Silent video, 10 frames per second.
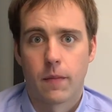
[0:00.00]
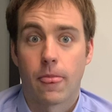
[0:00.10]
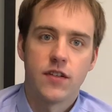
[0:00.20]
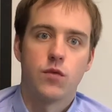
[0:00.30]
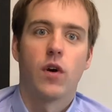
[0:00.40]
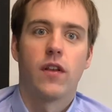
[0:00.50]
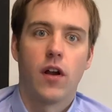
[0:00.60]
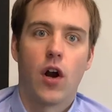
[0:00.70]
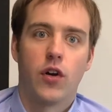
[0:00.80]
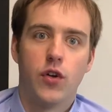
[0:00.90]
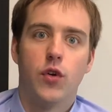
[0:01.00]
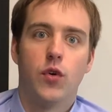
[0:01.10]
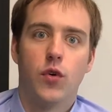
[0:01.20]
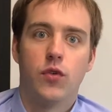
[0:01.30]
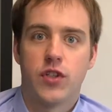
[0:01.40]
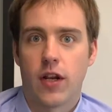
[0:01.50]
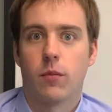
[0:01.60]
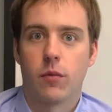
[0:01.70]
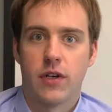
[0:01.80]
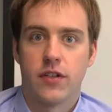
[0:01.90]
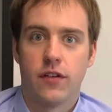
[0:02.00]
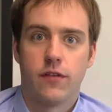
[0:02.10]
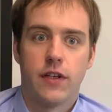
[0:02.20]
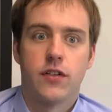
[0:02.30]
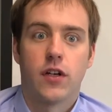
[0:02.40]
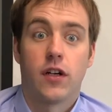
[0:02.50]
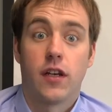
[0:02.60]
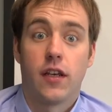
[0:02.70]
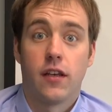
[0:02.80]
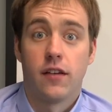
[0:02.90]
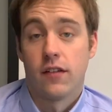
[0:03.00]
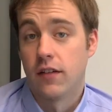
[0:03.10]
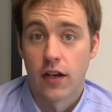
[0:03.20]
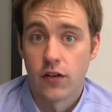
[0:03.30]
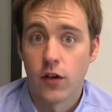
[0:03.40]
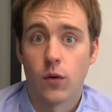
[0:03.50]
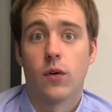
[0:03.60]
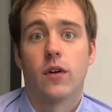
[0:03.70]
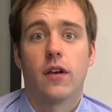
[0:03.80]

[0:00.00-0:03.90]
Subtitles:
This is what our new channel permissions feature is designed to do.